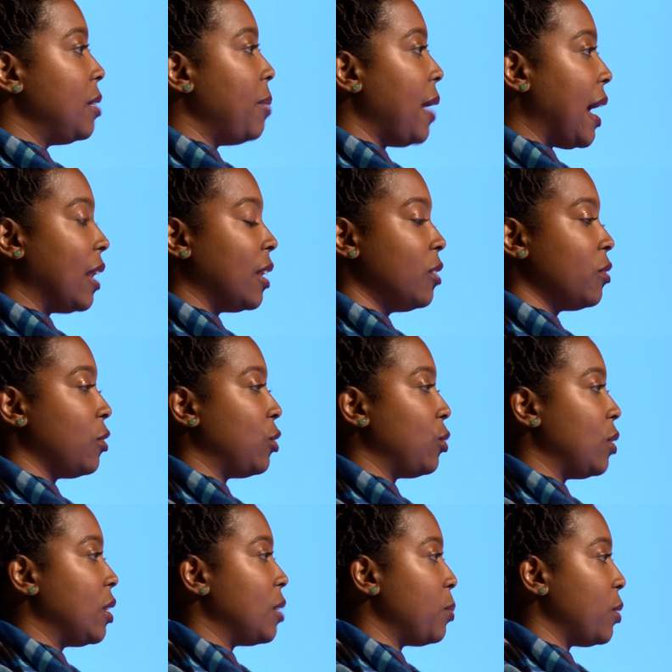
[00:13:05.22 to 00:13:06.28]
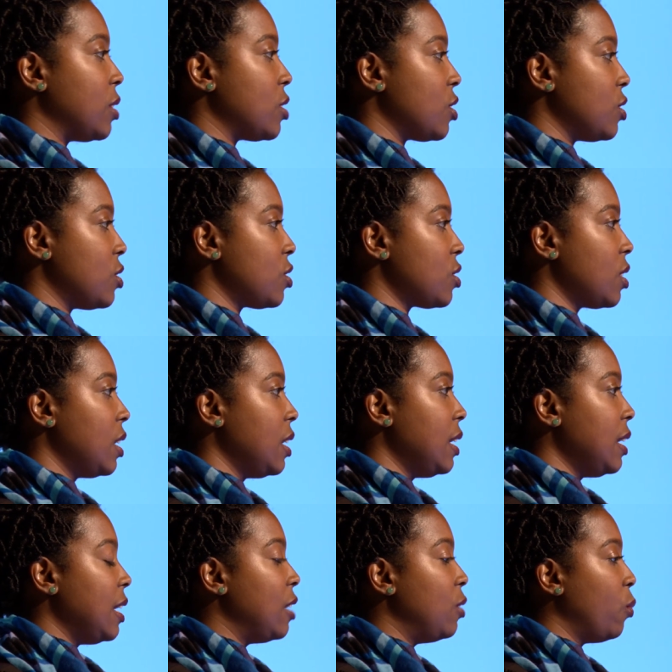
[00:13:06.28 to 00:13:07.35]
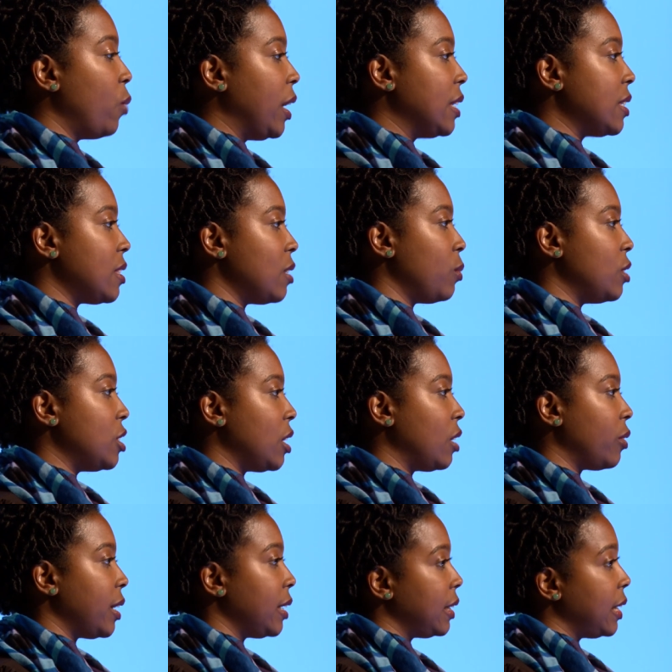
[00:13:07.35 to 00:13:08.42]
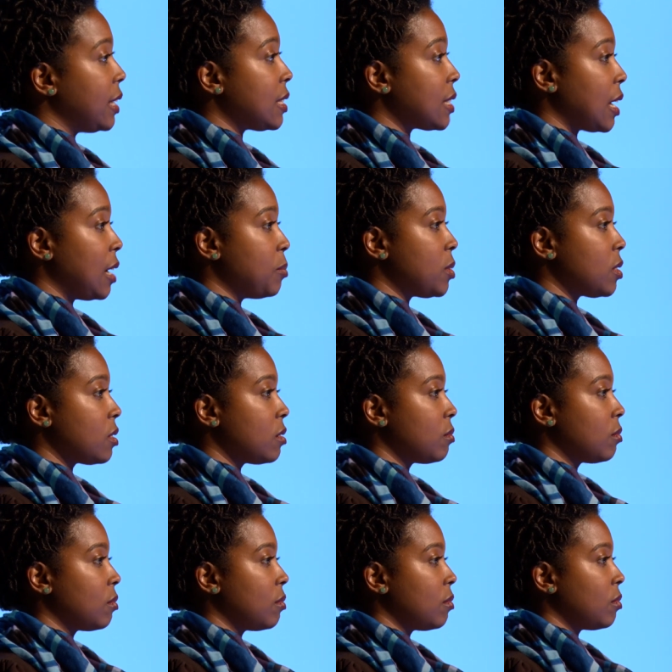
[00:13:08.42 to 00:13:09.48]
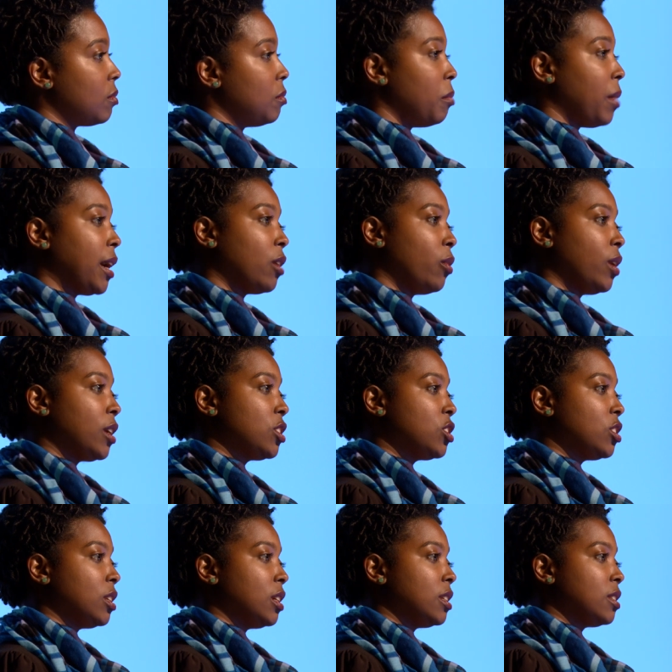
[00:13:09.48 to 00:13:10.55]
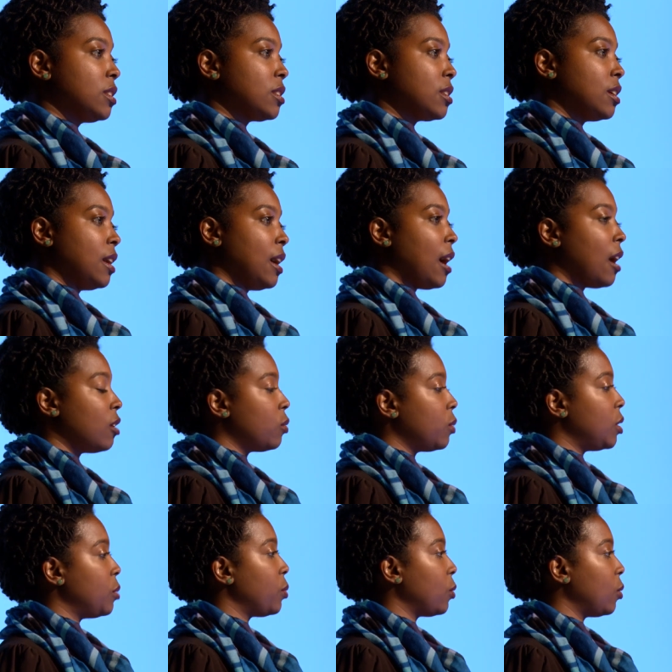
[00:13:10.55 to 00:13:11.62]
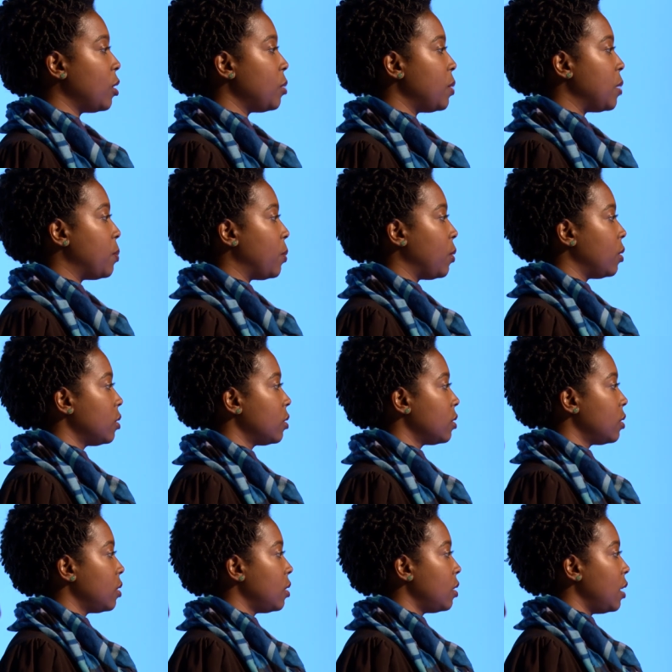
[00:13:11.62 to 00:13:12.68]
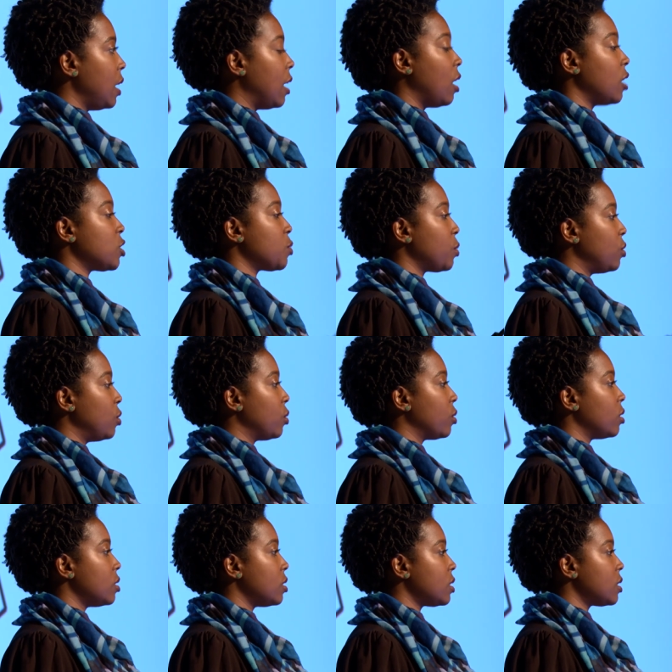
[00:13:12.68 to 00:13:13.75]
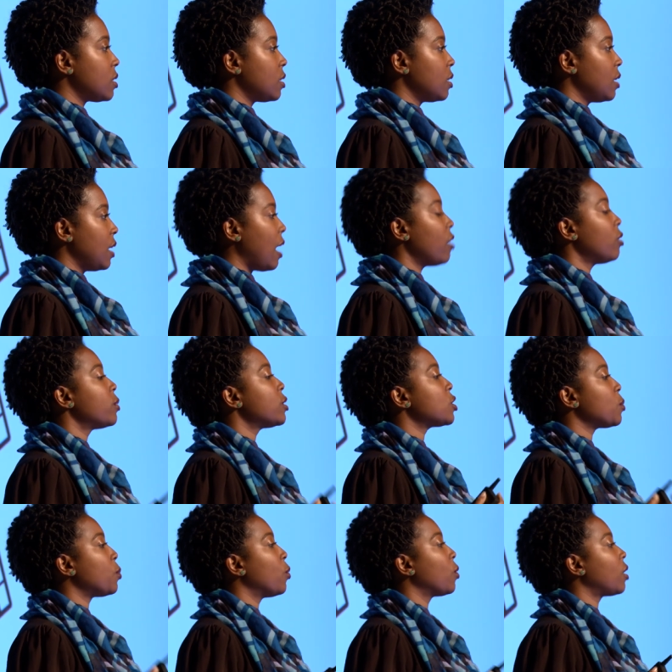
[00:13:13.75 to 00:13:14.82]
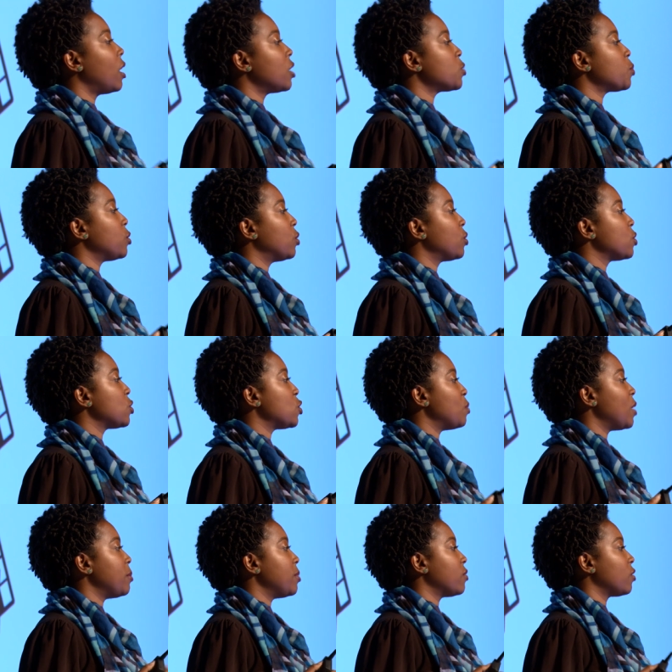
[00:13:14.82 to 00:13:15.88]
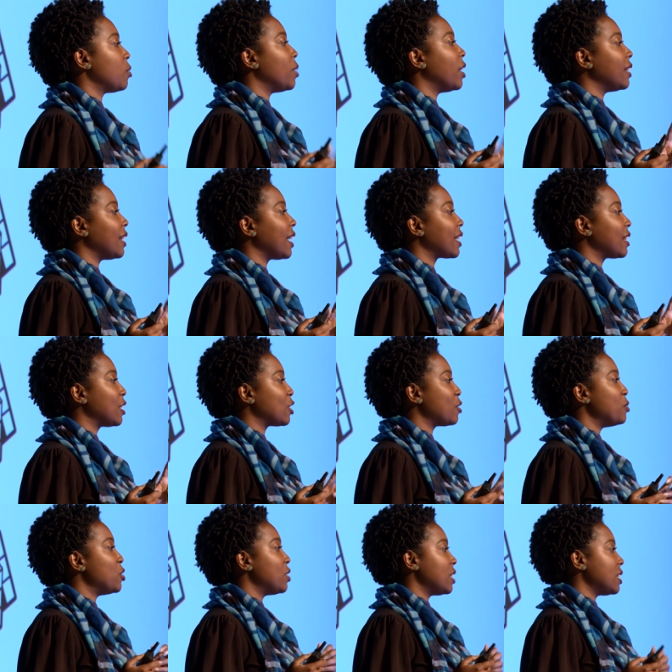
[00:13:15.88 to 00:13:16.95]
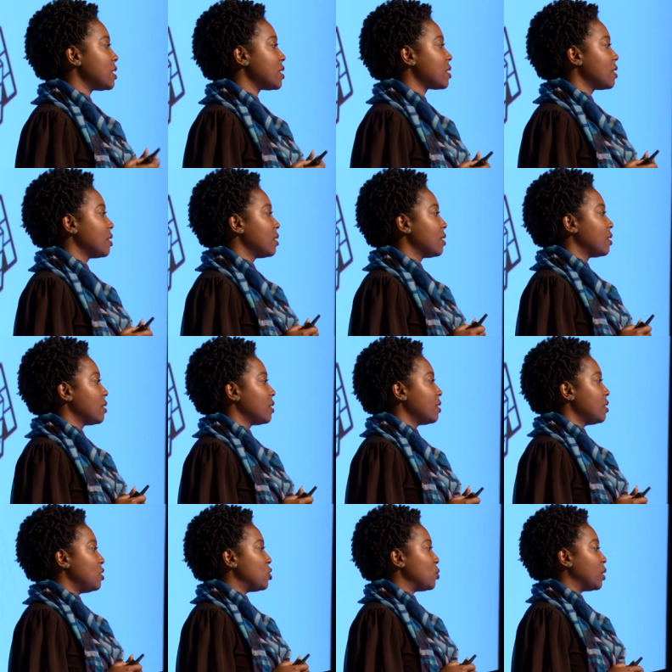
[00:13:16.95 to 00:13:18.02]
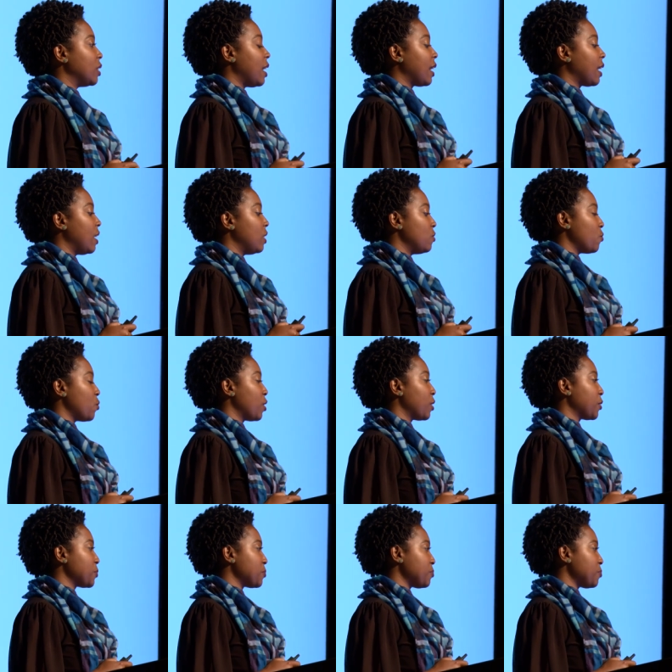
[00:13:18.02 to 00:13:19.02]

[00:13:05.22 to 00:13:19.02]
palette for 3D printers in ways that regenerate landscapes. My question is, how do we employ people and entrepreneurs? How do we support entrepreneurs who may be from unlikely communities doing that kind of work?